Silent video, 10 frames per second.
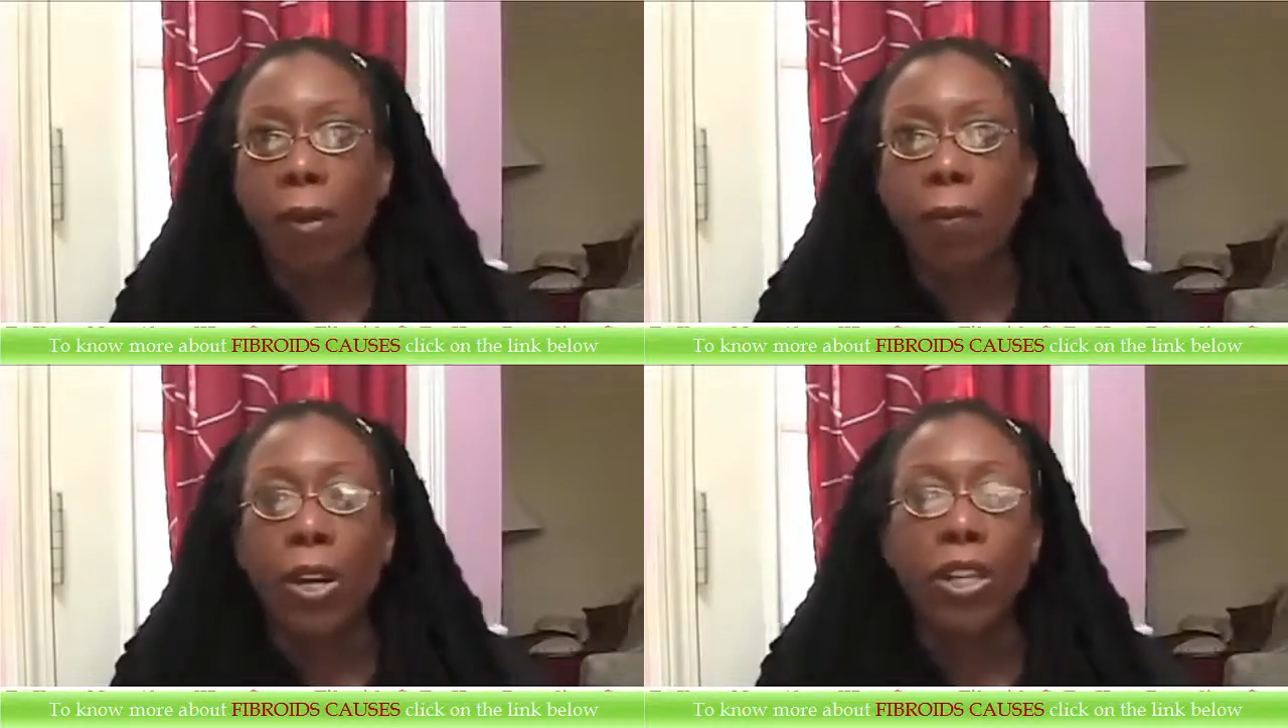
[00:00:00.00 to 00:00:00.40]

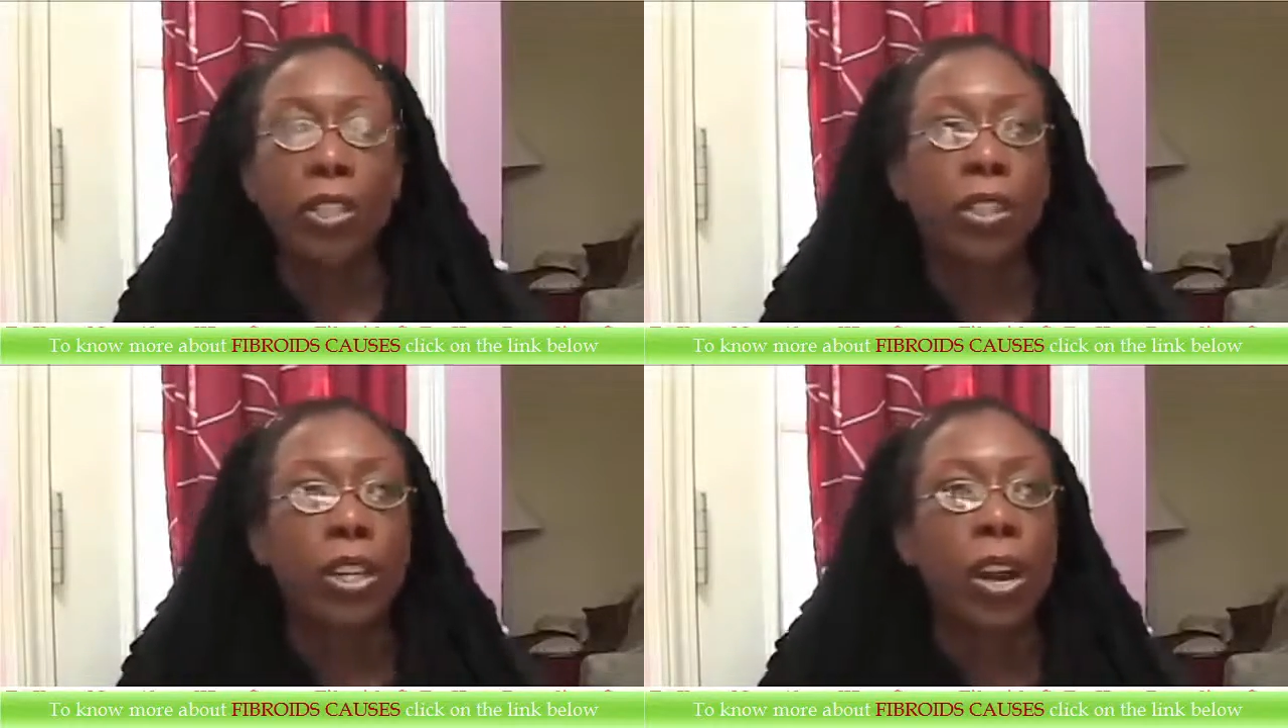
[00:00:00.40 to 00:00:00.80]
And
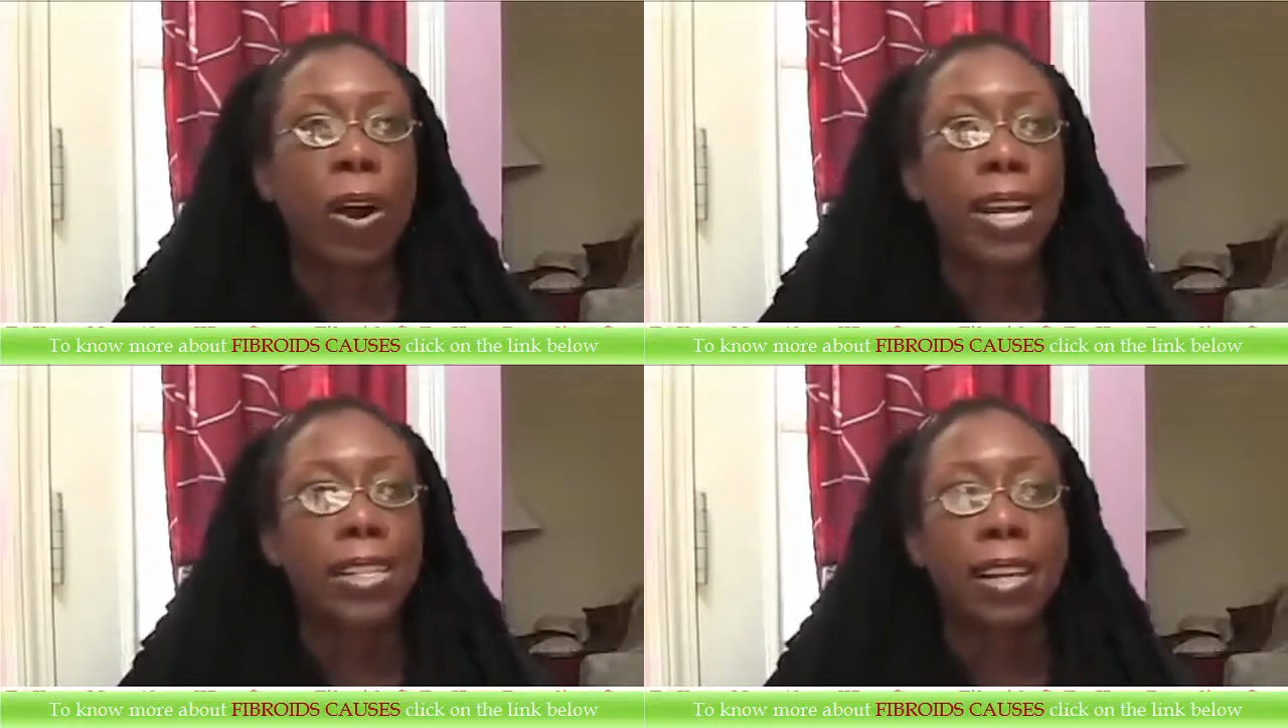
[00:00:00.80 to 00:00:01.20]
when, you
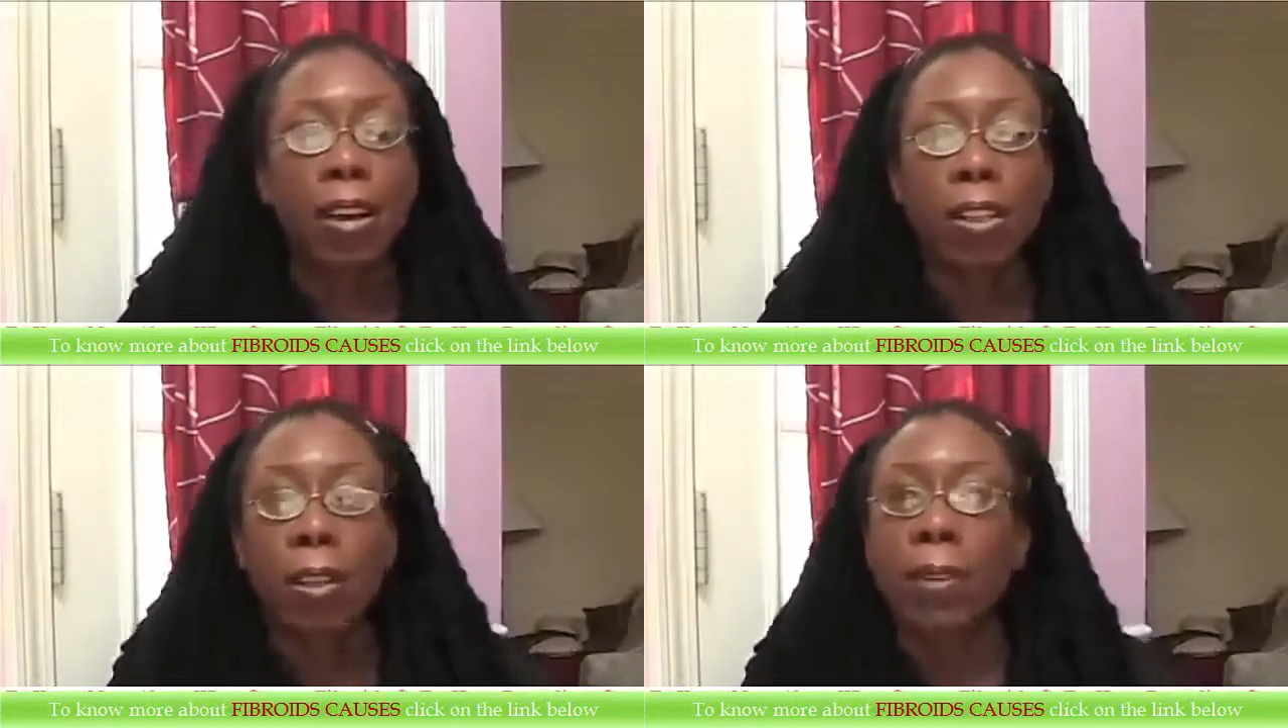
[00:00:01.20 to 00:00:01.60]
know, I
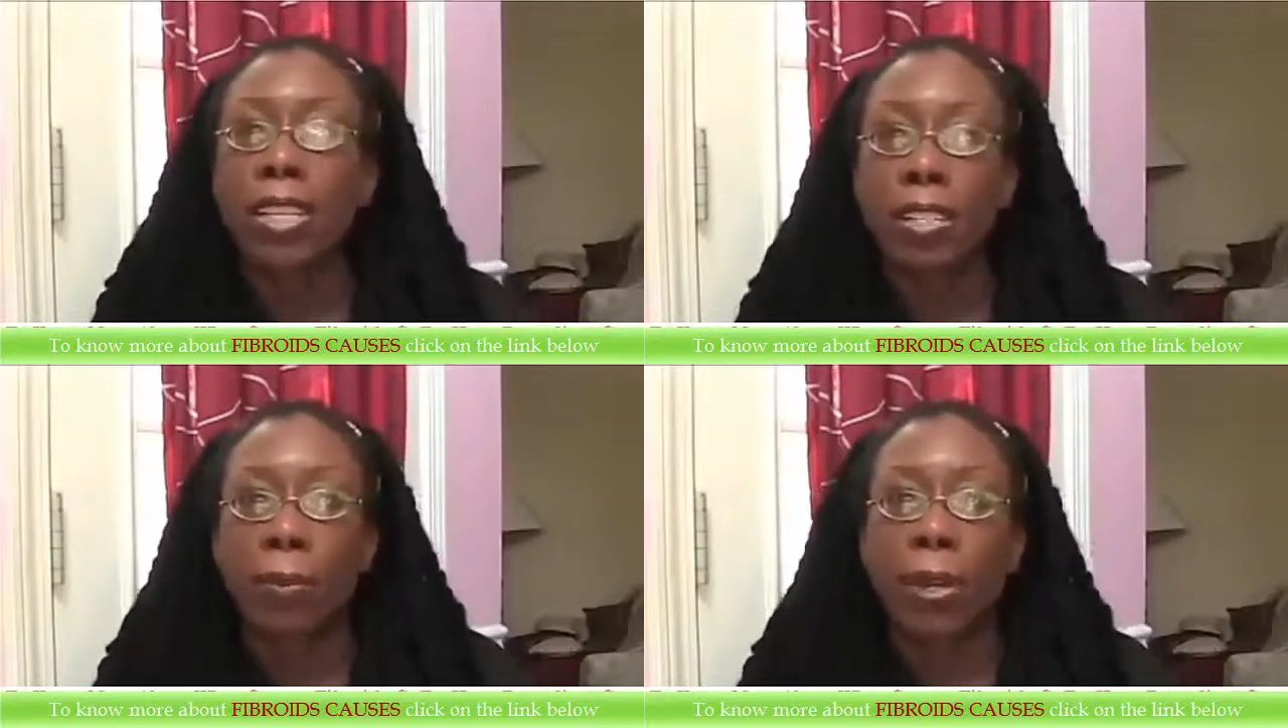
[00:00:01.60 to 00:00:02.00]
tell them,
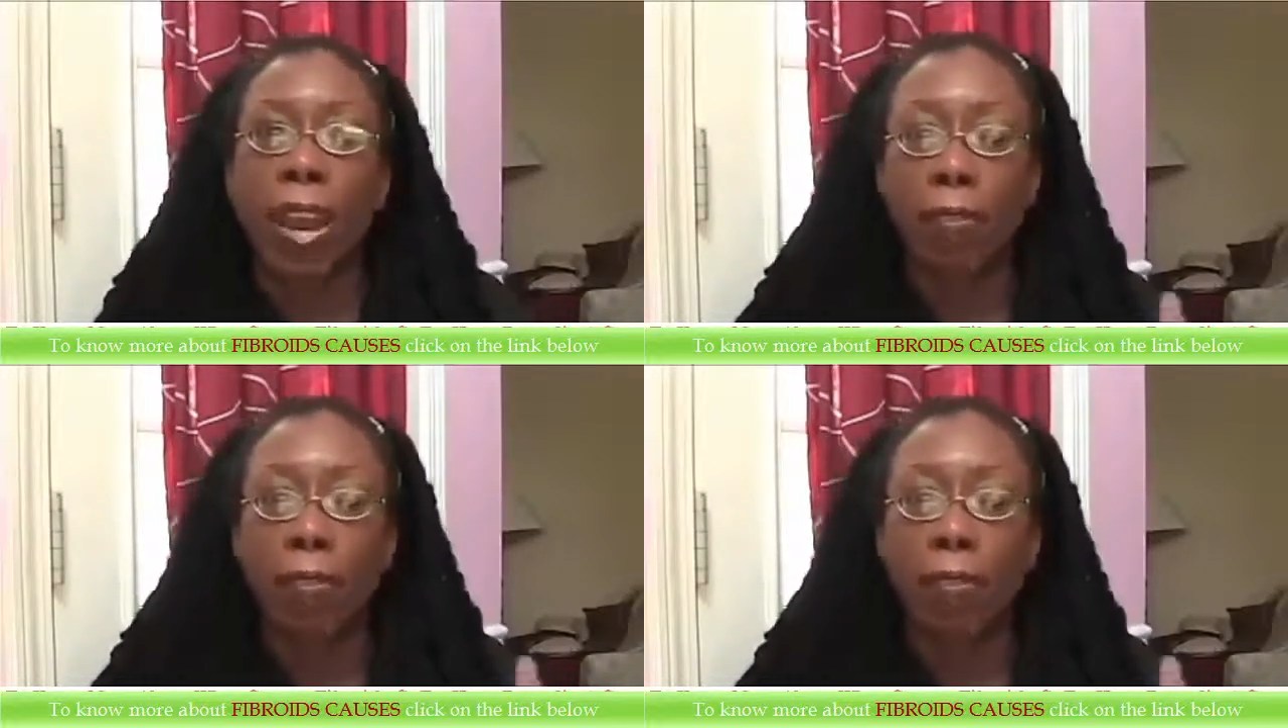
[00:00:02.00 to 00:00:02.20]
listen, we